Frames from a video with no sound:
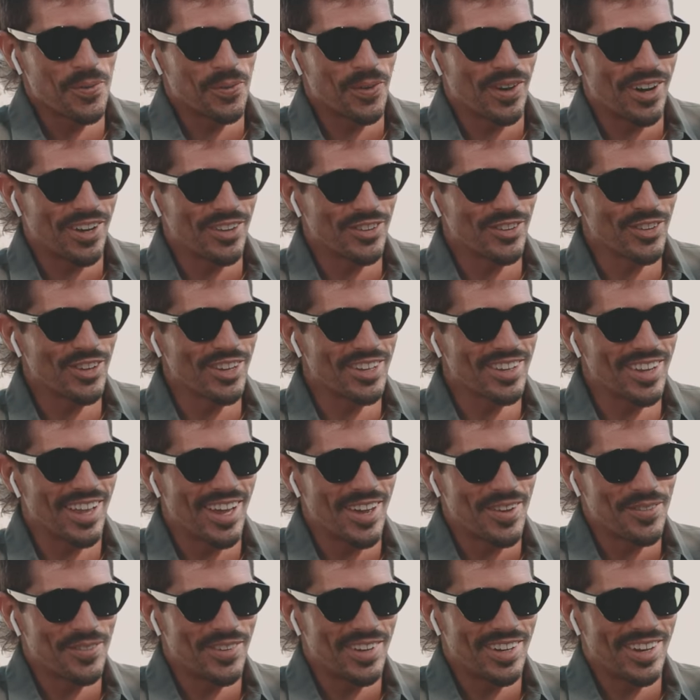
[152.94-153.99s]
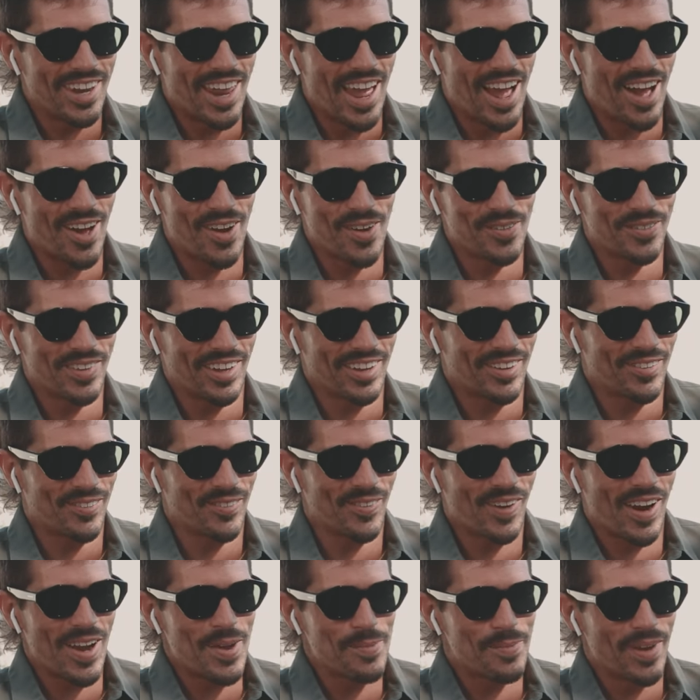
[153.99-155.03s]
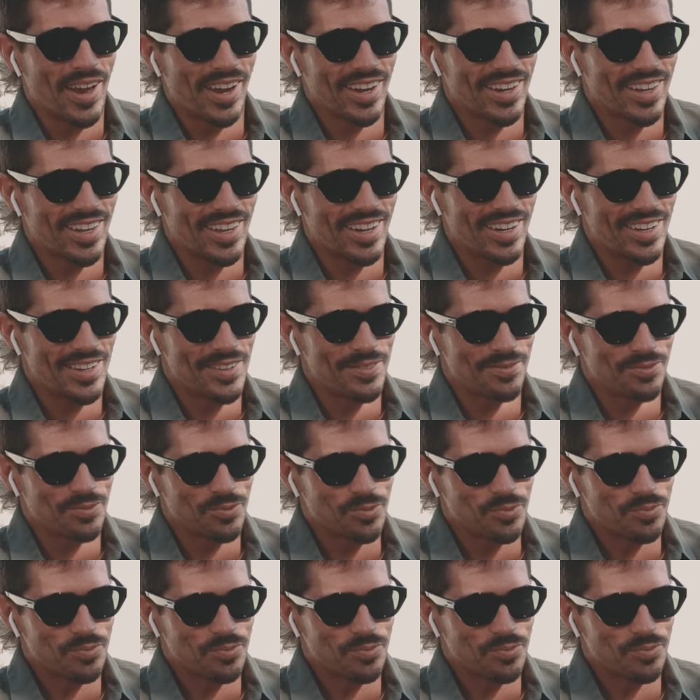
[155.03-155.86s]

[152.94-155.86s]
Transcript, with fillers: what it looked like, but now I'm like right back in it.